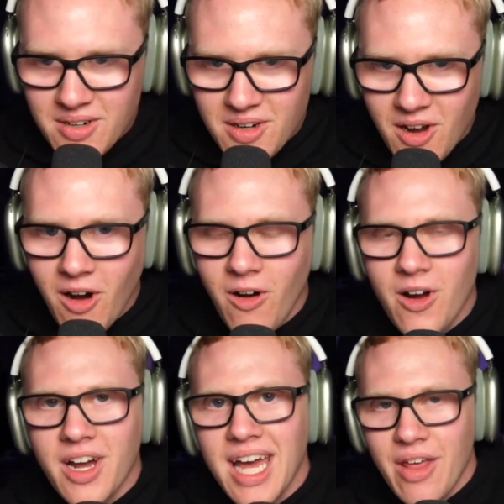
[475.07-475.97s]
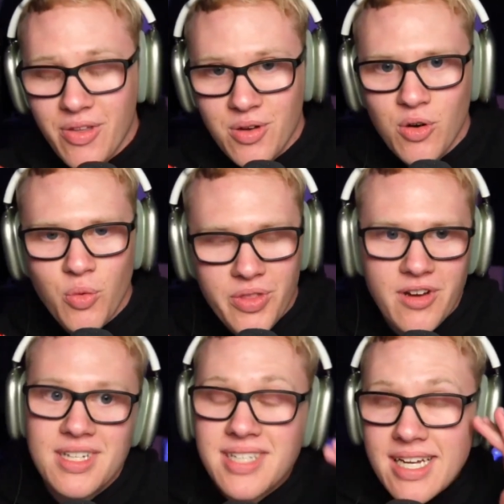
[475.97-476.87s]
are unethical, where they're
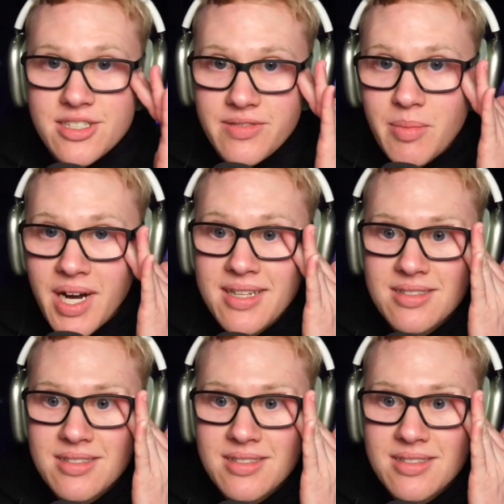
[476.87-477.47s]
intentionally buying